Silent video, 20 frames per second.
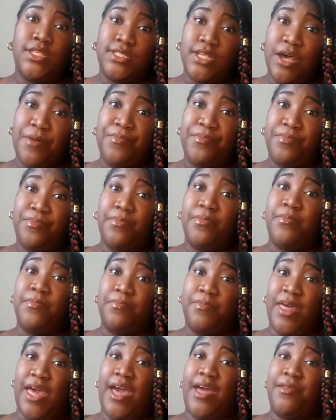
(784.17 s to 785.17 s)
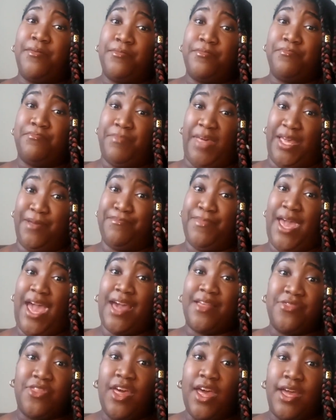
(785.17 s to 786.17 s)
this up back
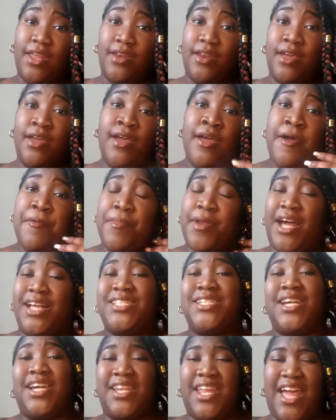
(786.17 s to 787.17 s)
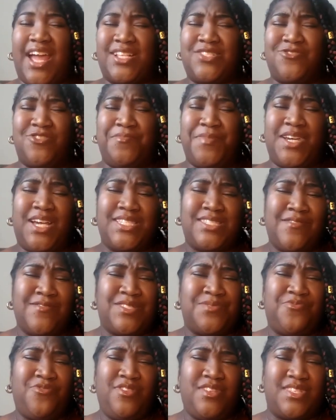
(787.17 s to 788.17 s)
then, but I didn't act on it because I
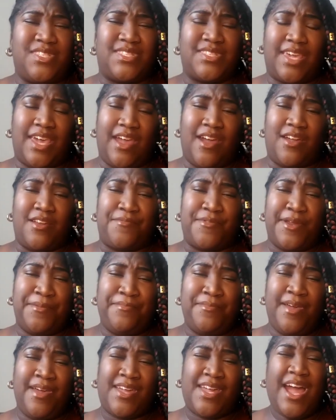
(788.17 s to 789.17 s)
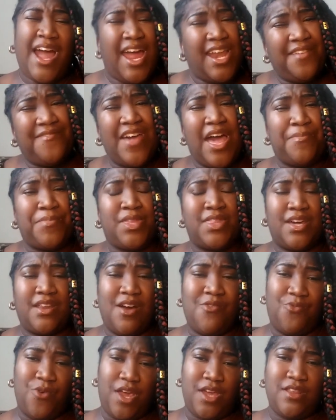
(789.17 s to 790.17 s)
was pretty scared. But I'm kind of happy that
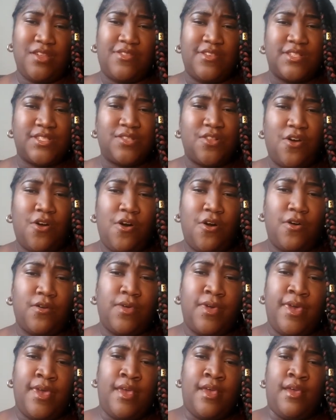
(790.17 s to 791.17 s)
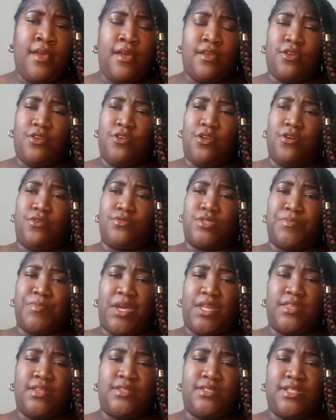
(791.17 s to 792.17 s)
I waited this long, you know, to
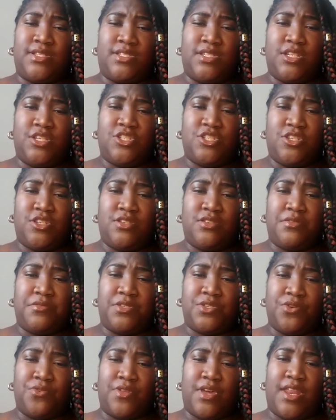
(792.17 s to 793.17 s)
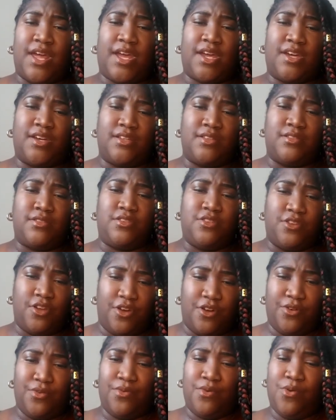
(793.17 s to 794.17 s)
make this decision so that I could, you
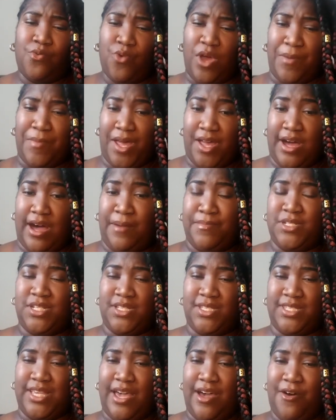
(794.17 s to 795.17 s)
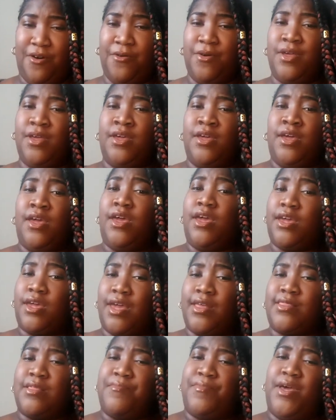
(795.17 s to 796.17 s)
know, weigh my options out and
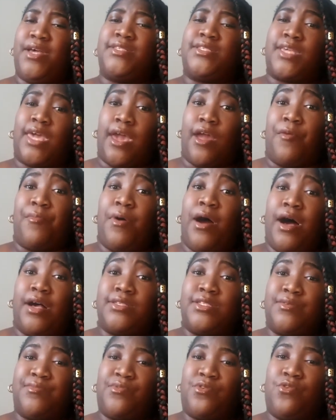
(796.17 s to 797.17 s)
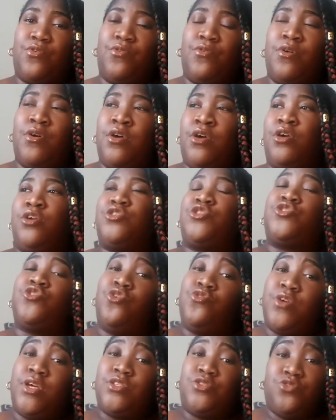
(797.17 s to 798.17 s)
get the best care possible.
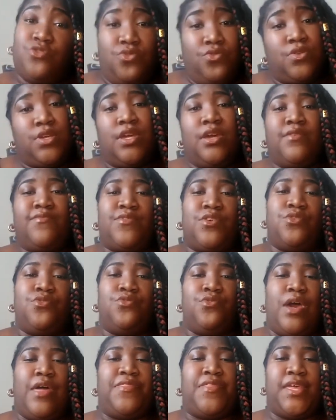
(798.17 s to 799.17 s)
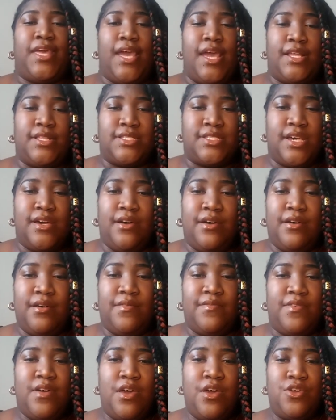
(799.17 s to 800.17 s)
So they do give you at the end
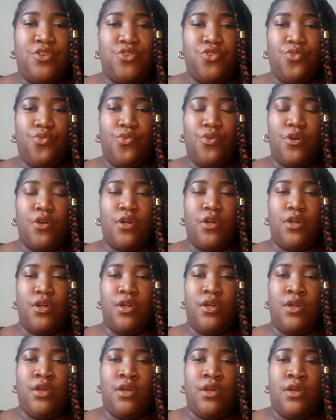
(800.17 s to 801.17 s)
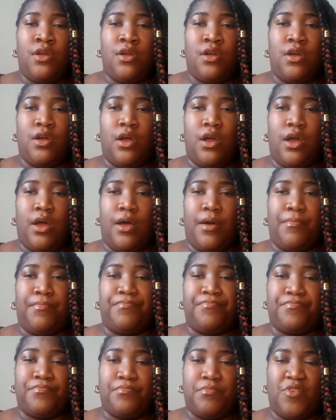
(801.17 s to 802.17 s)
of your
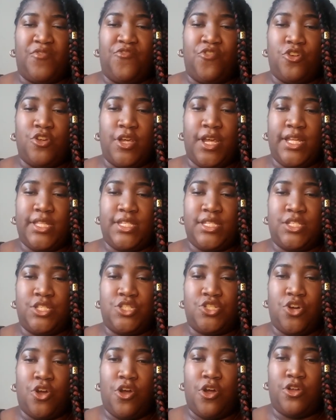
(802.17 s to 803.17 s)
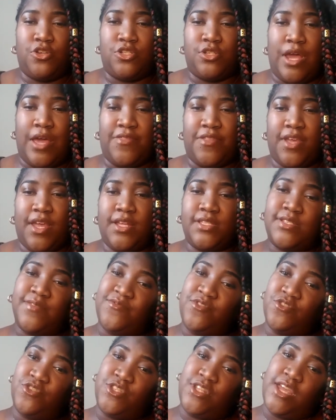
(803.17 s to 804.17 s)
before you get discharged, at the end
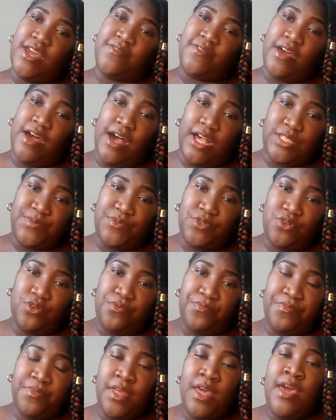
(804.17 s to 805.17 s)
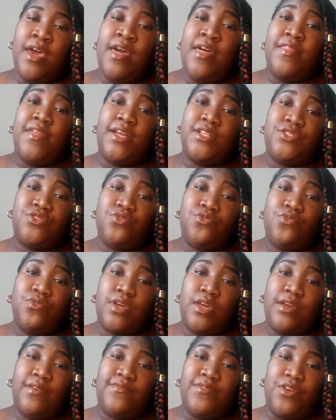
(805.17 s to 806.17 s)
of your stay at the hospital, they do
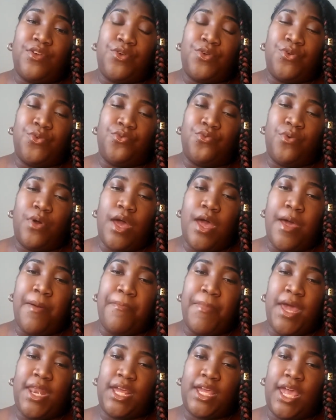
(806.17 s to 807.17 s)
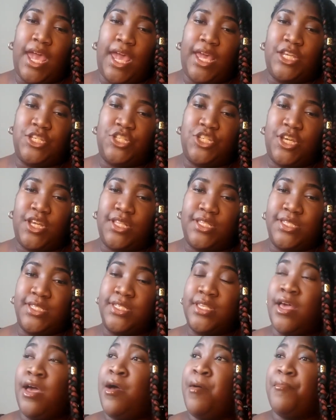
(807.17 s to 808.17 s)
give you
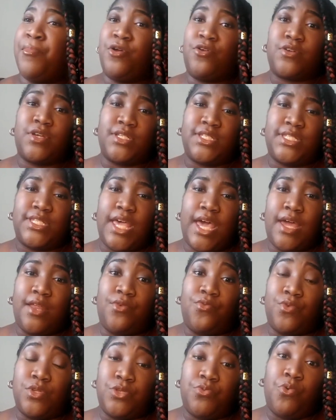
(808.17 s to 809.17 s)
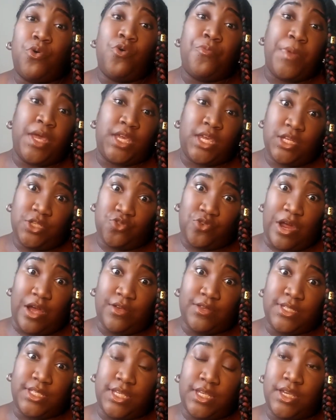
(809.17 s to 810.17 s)
medications, Percocet, which will make you
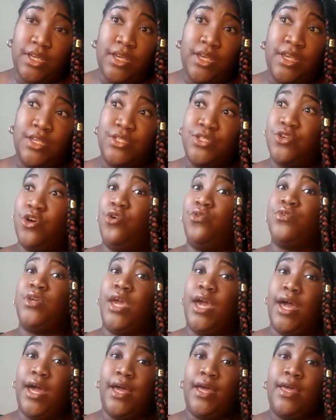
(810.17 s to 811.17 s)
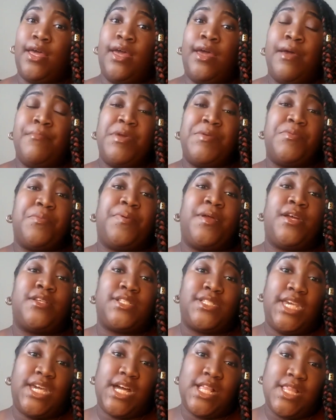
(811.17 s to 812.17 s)
drowsy. So yeah, be
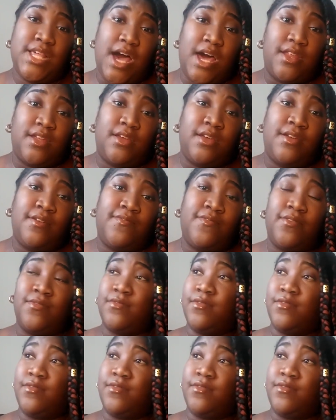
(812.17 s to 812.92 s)
prepared to take a lot of